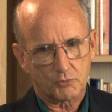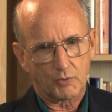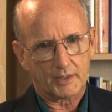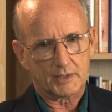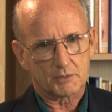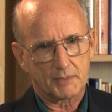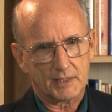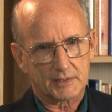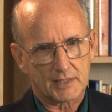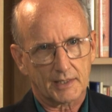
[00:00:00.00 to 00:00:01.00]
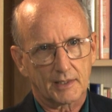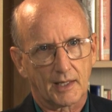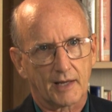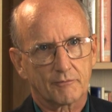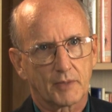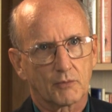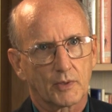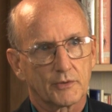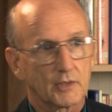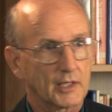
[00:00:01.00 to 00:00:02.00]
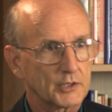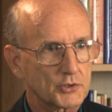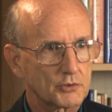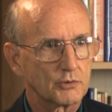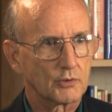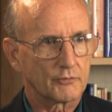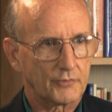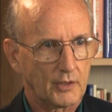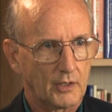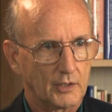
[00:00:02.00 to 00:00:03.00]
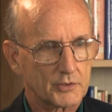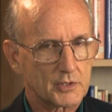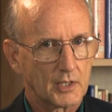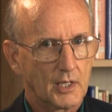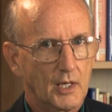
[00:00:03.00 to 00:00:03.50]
what is being done in life by whether or not it's true or false.